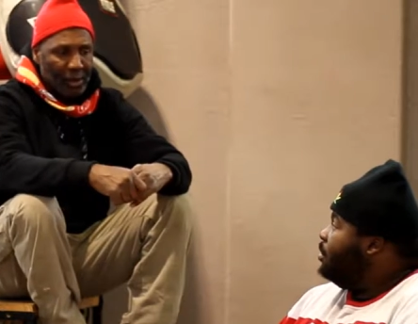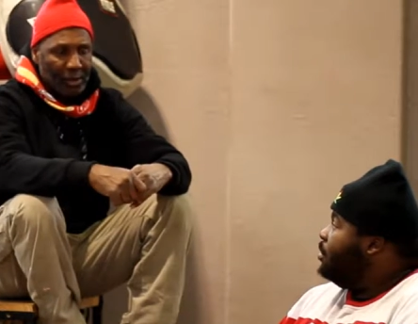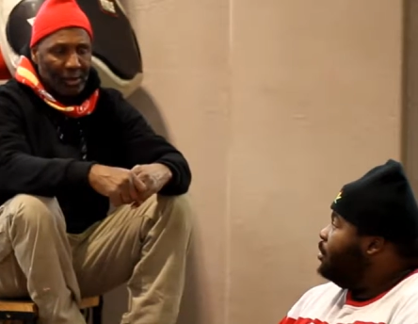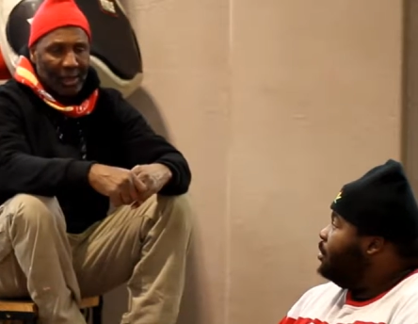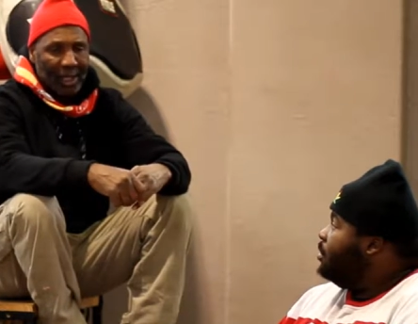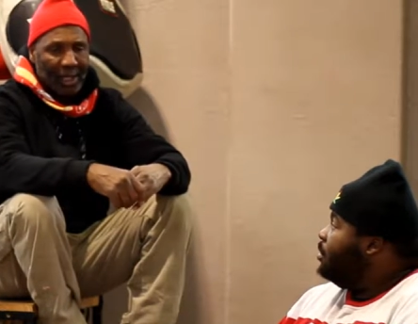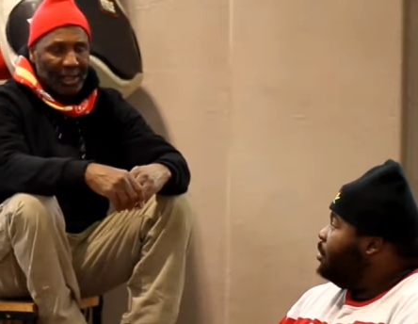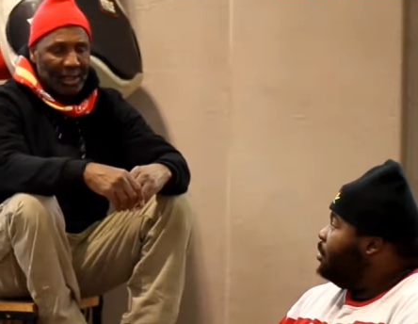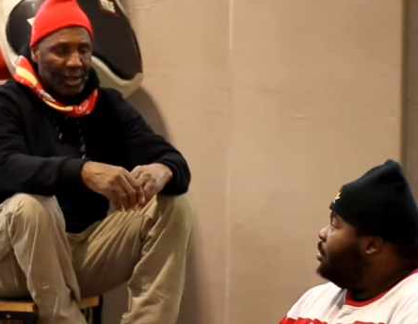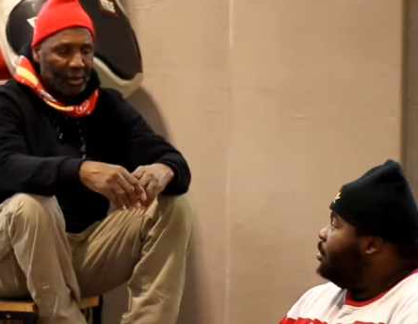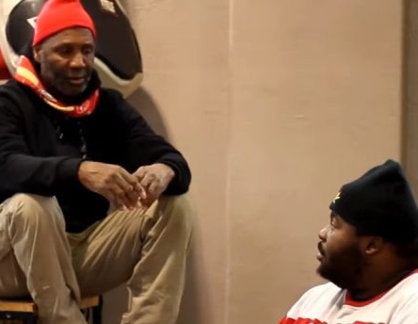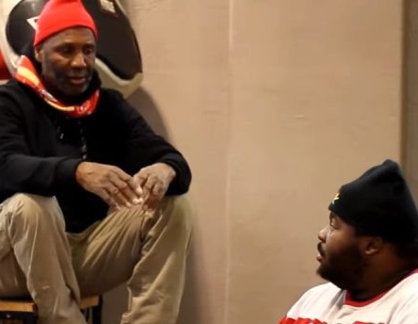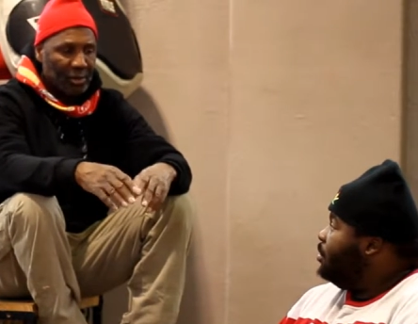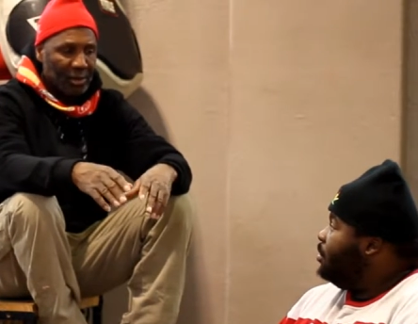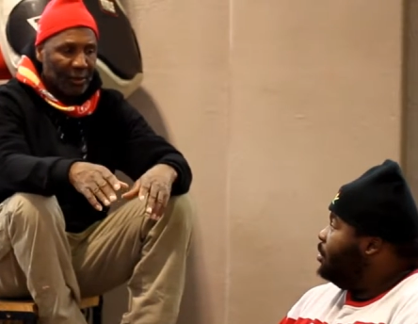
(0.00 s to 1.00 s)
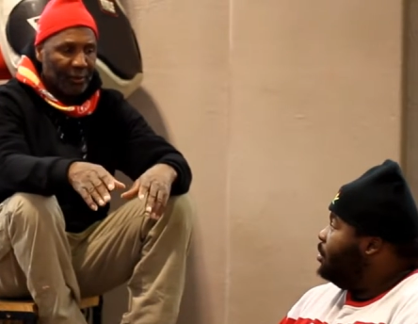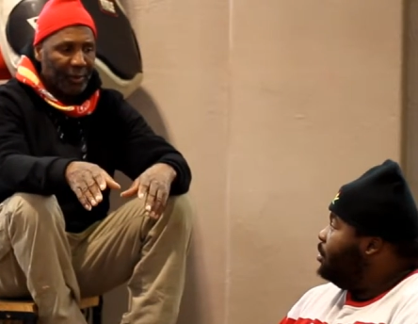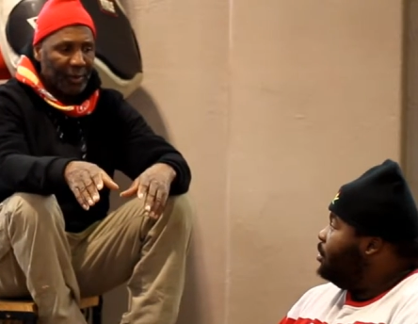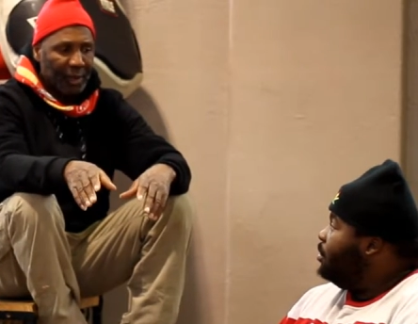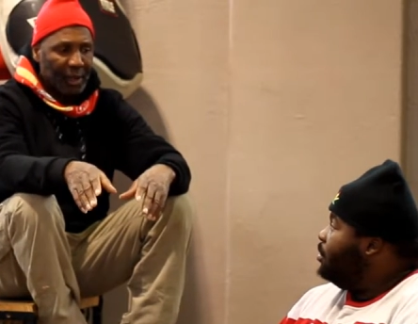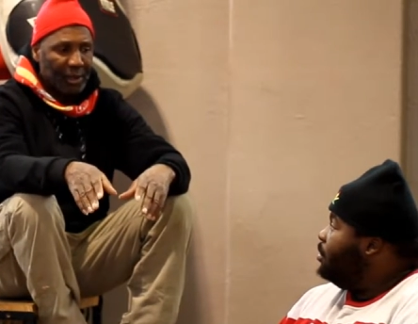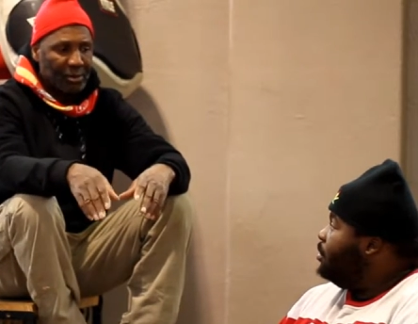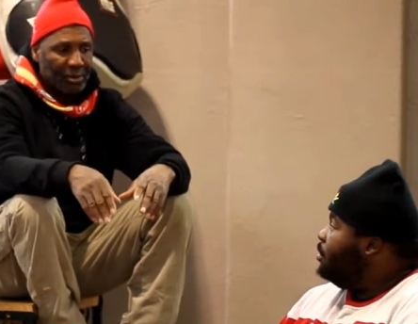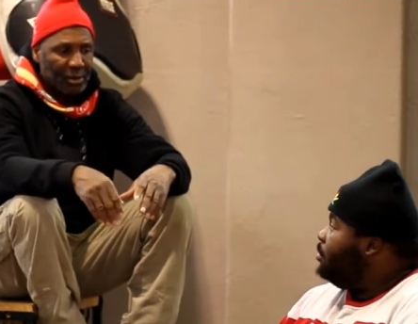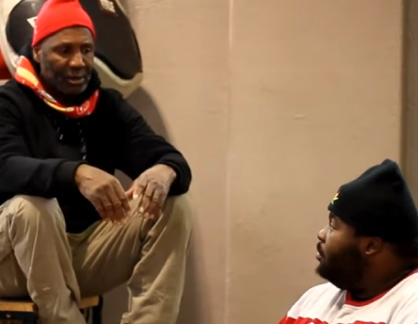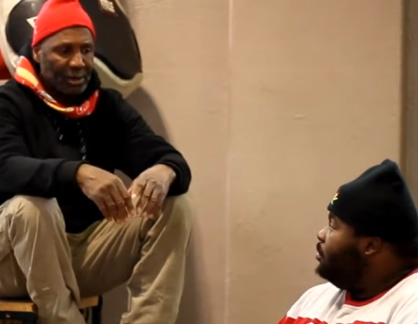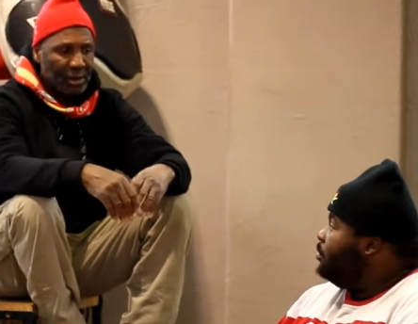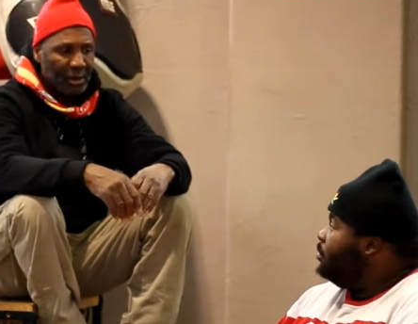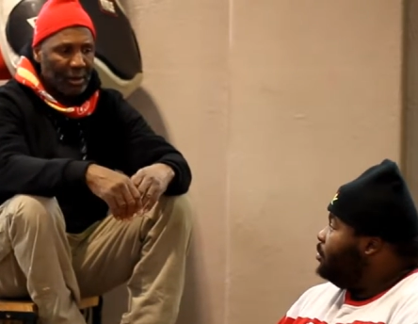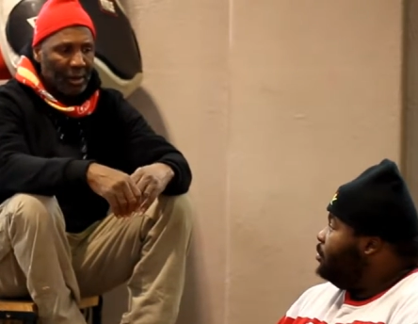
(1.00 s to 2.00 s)
Speaker 1: So I got to go to different
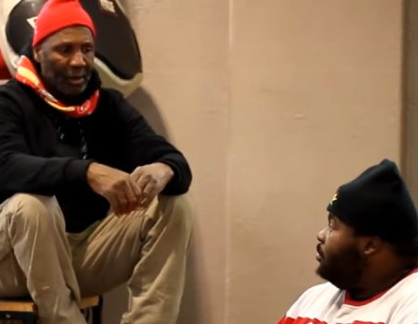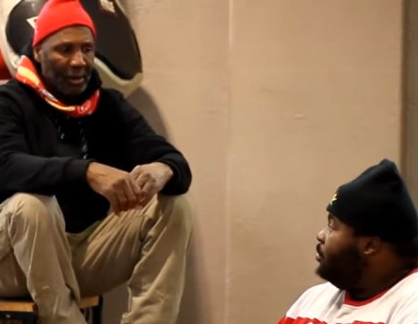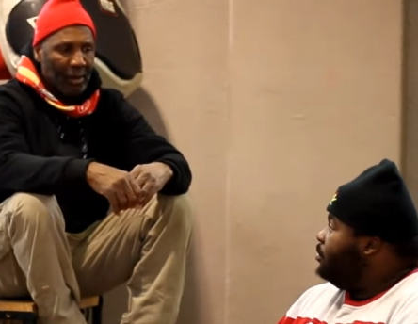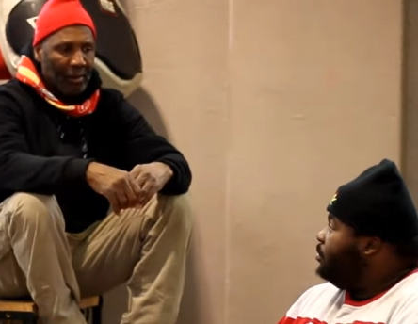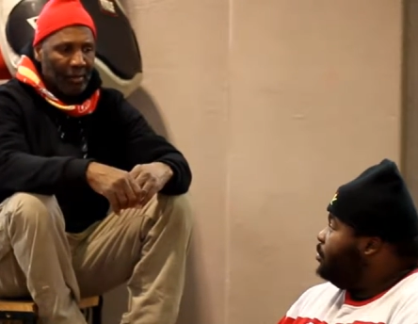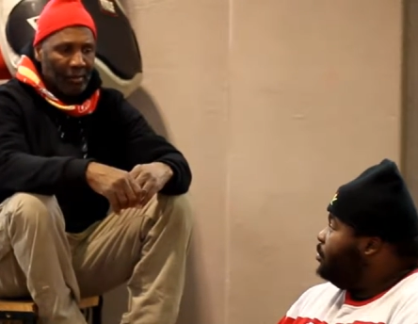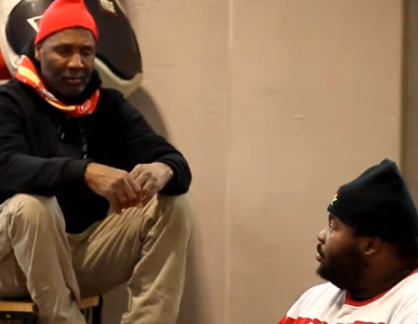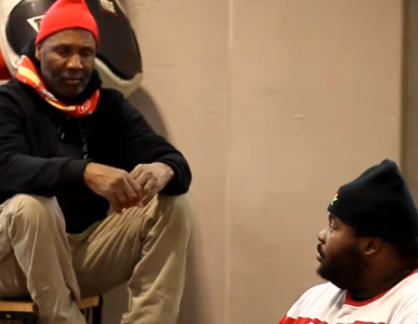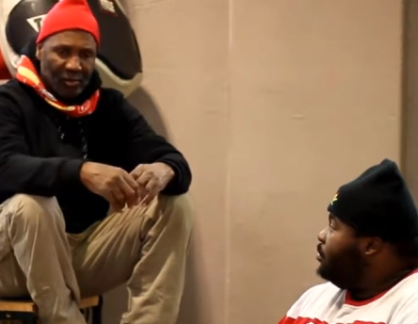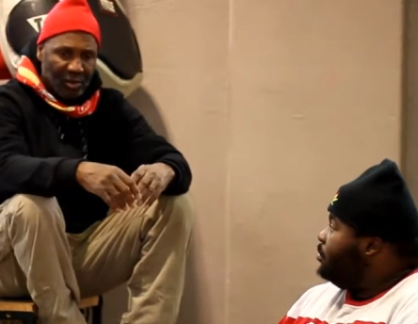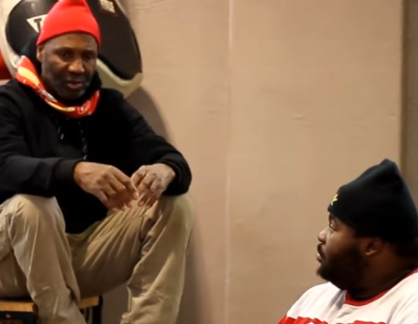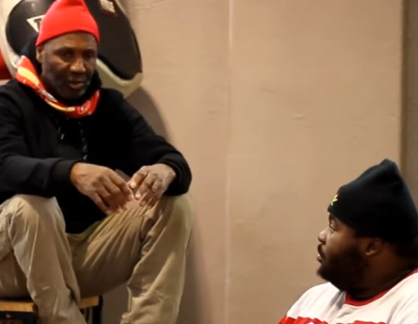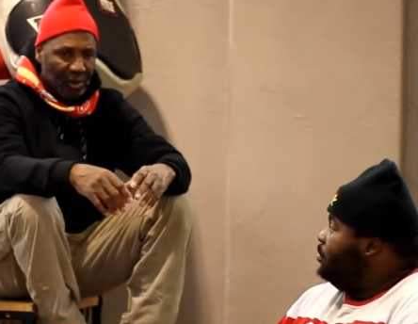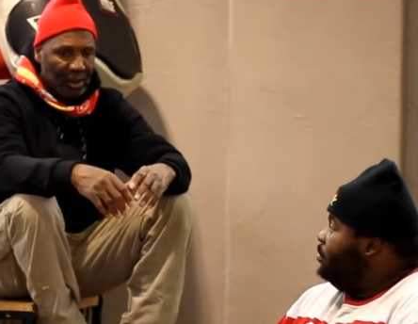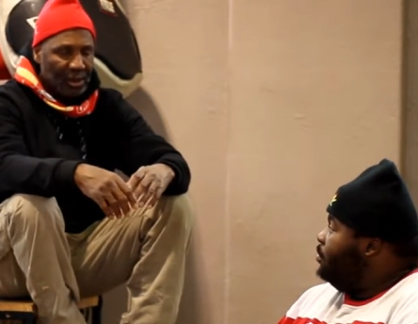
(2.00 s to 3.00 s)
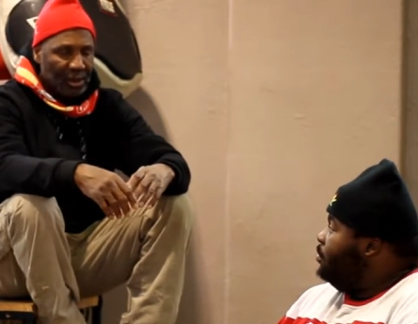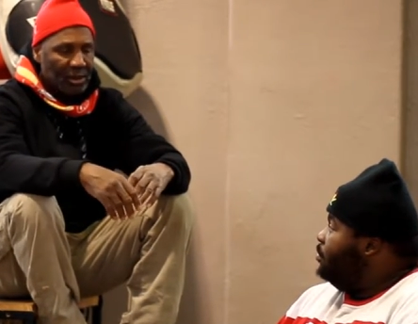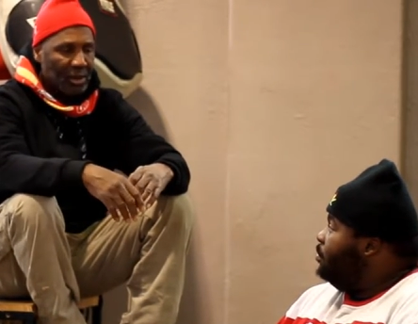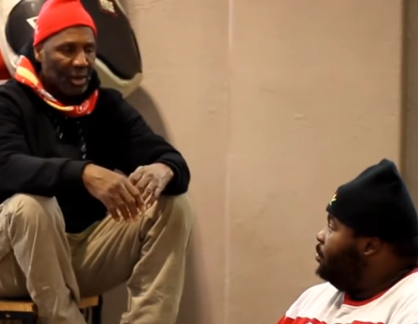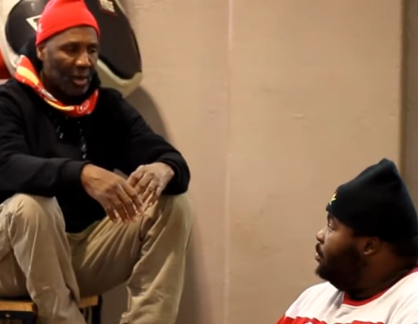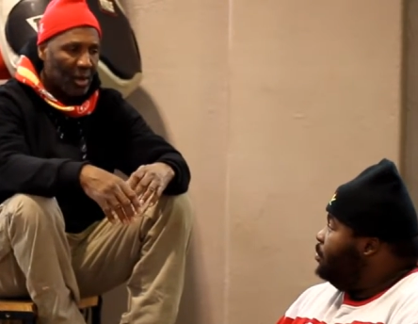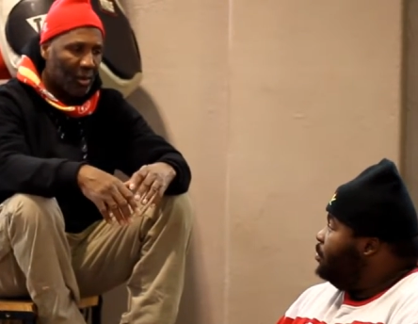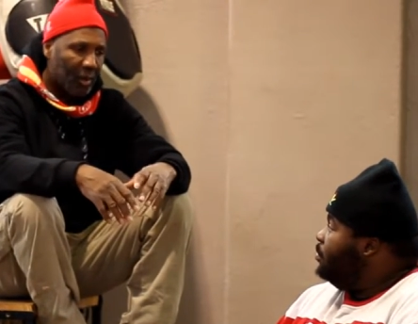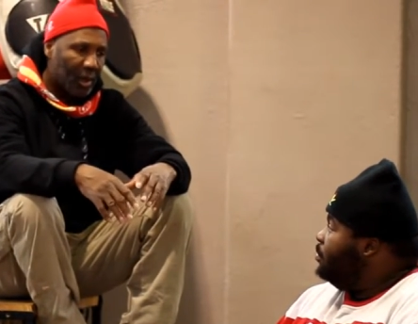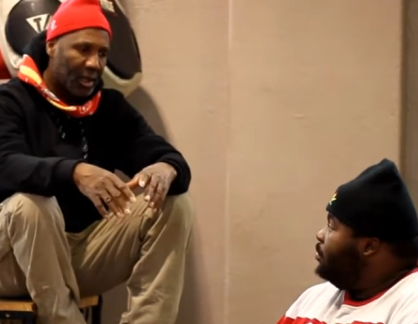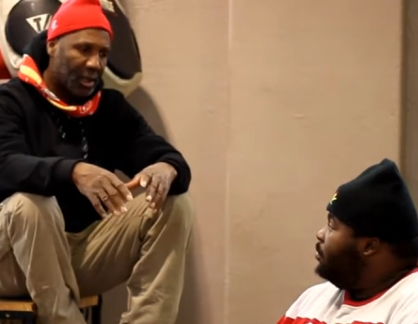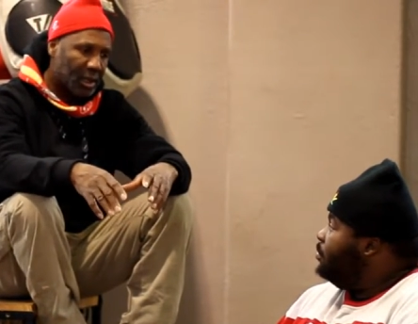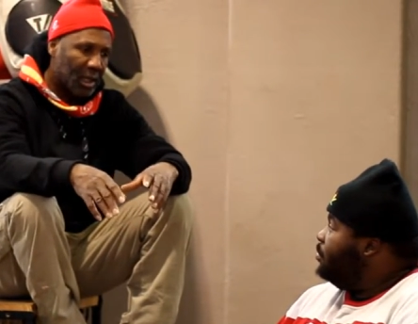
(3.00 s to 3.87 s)
countries: Sweden, Norway,